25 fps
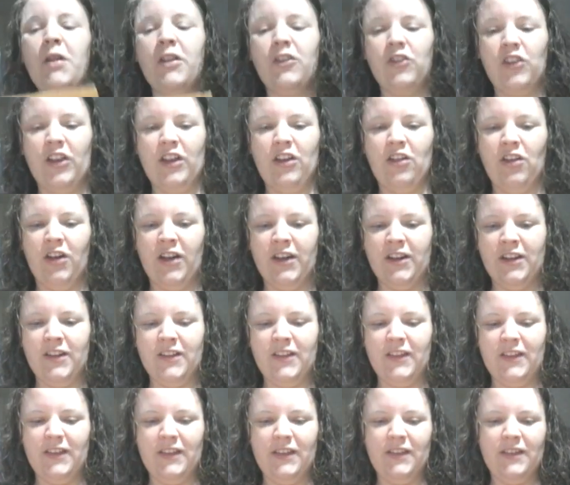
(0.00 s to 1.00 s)
much. I got
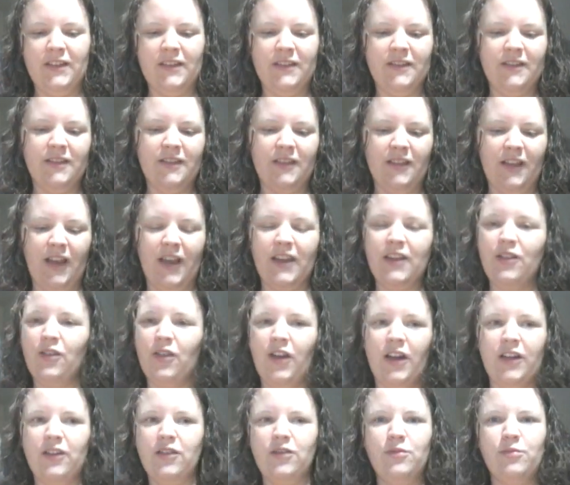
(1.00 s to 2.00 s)
it. I know,
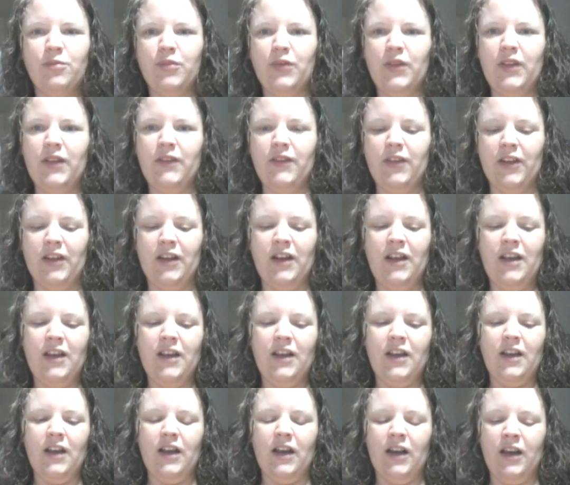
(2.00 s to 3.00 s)
I couldn't believe it.
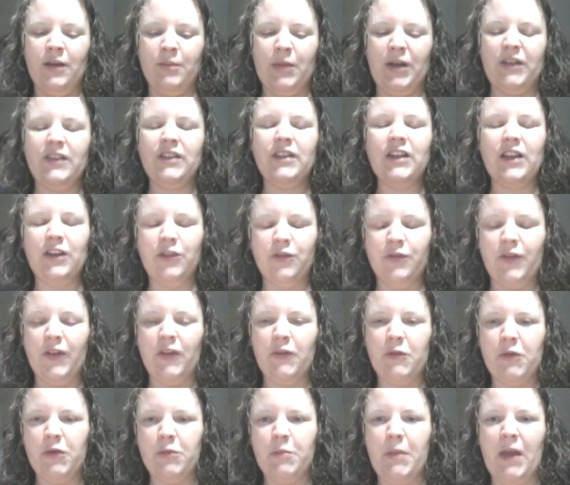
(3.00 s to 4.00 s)
I did get your
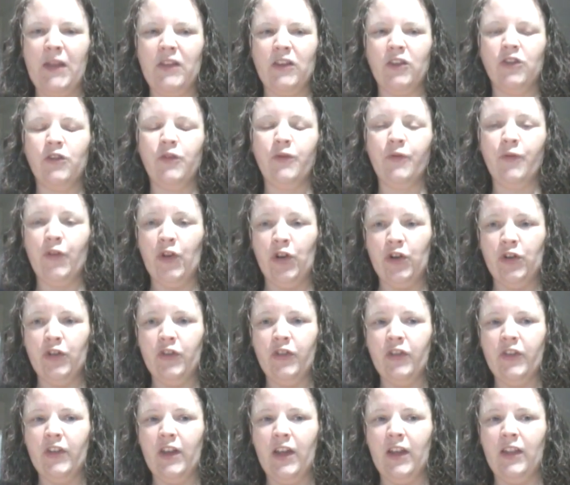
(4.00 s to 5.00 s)
Facebook message
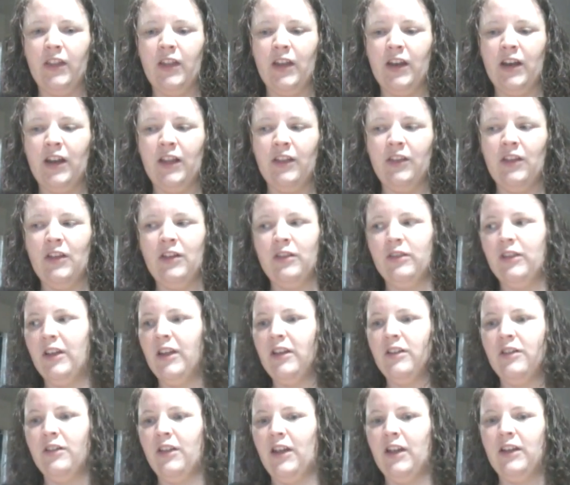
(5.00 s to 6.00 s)
first, and then I think
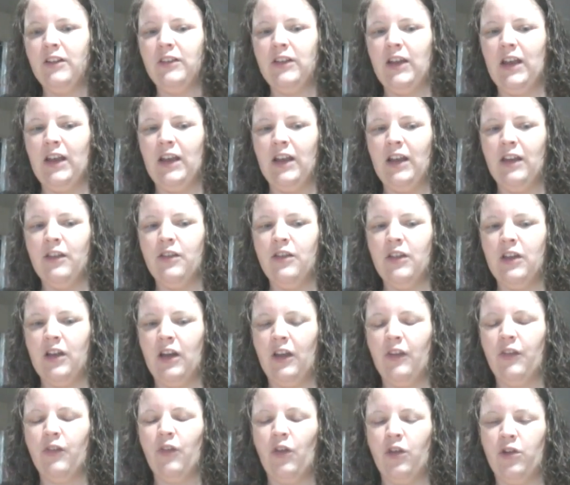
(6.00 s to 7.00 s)
later that day, I think
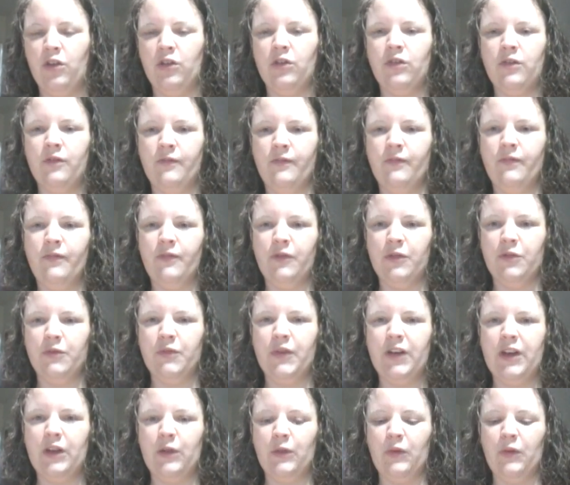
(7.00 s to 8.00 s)
I saw your
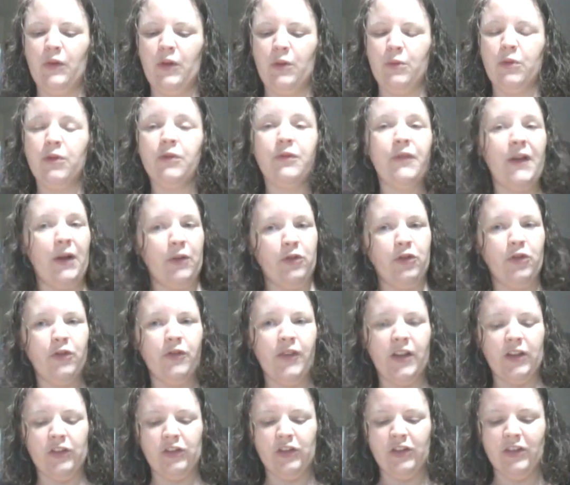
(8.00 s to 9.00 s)
video, so I would have found you
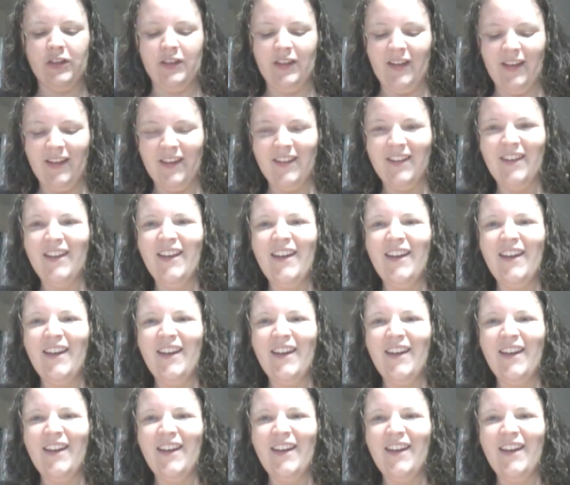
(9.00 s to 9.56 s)
eventually.